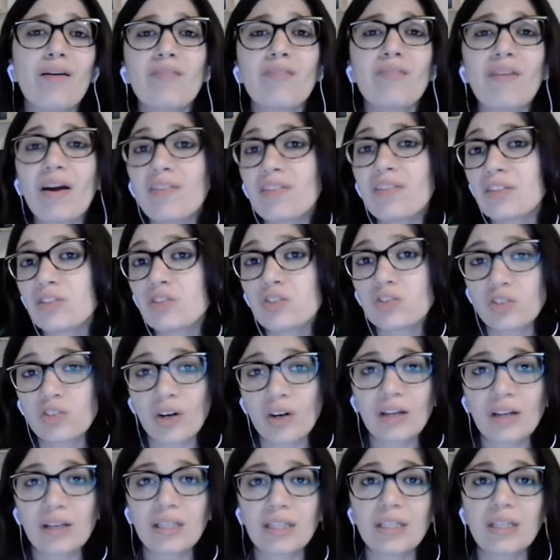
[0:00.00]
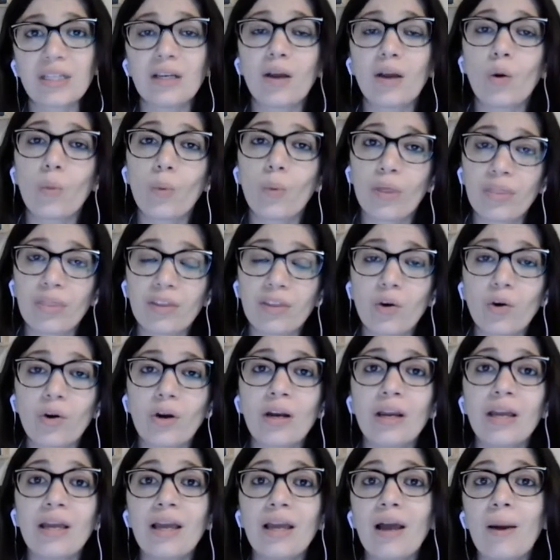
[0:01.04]
very strongly with
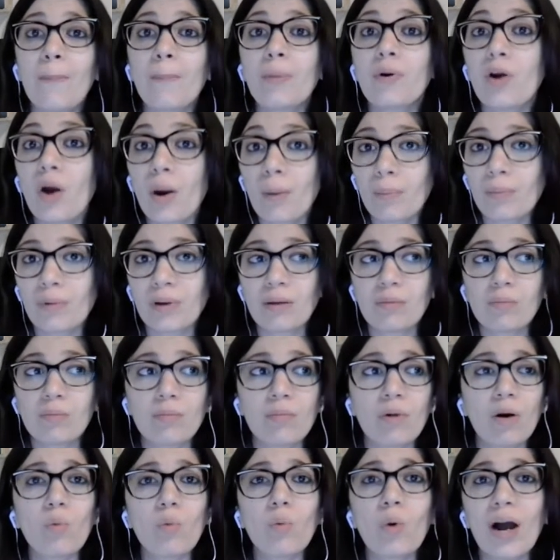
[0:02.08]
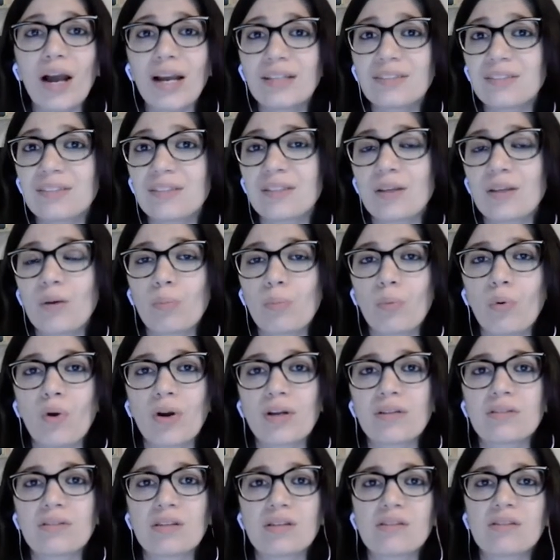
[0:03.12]
your problem. Why is it
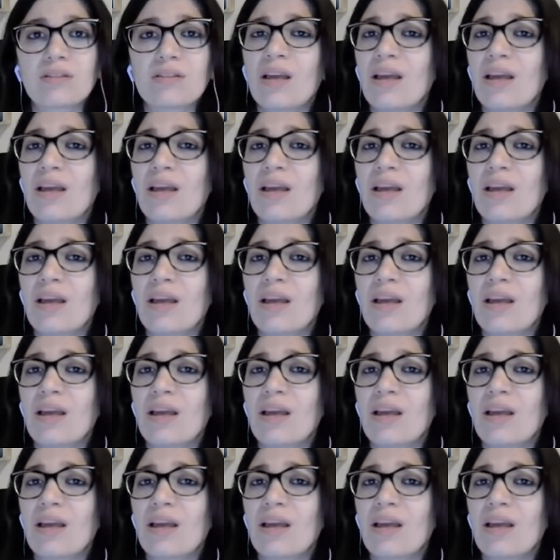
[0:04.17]
important?